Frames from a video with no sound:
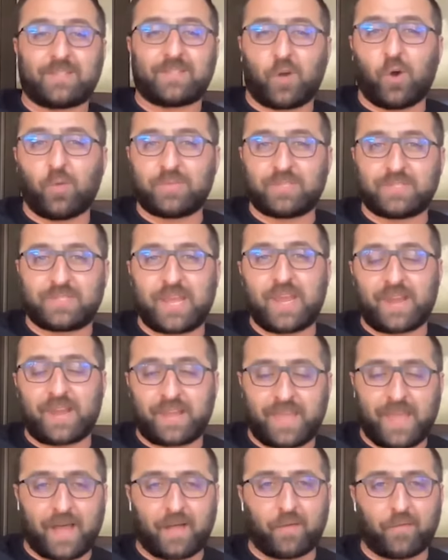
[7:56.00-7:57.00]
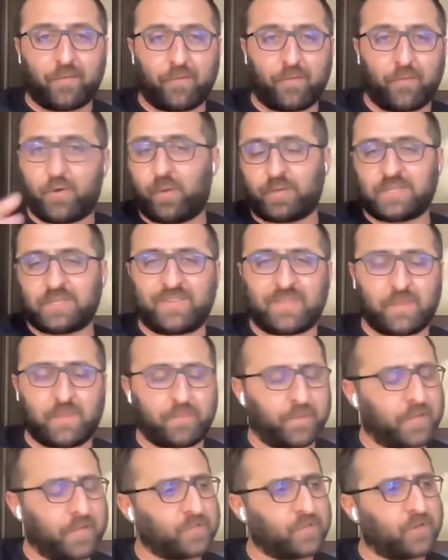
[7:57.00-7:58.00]
in its home state in California, which
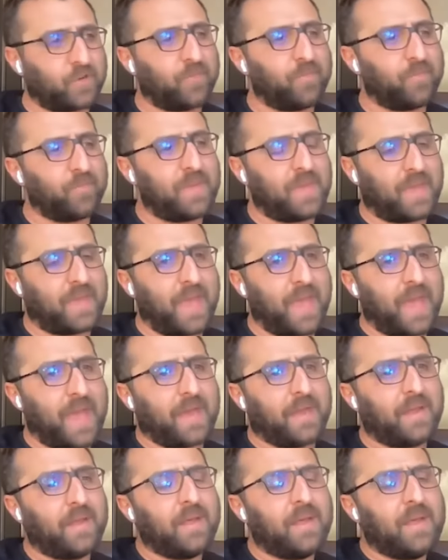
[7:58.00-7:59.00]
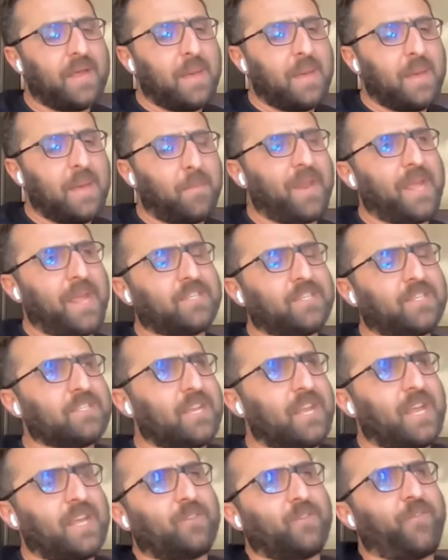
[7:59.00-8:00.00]
I've had the pleasure of being at. But
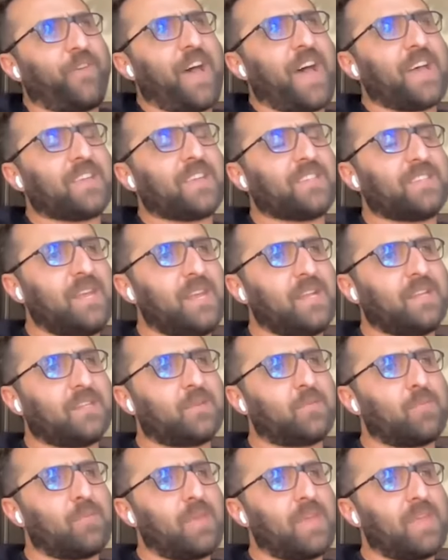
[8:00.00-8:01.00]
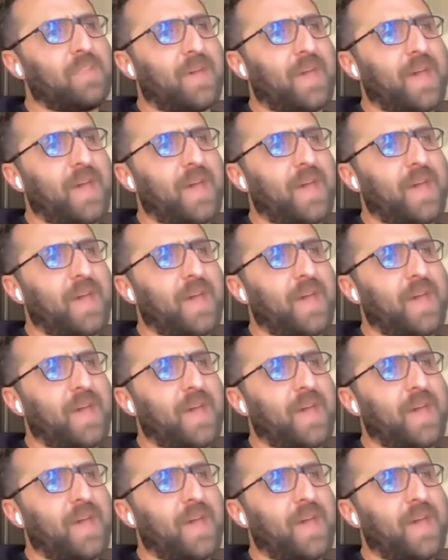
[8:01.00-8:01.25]
it's fascinating to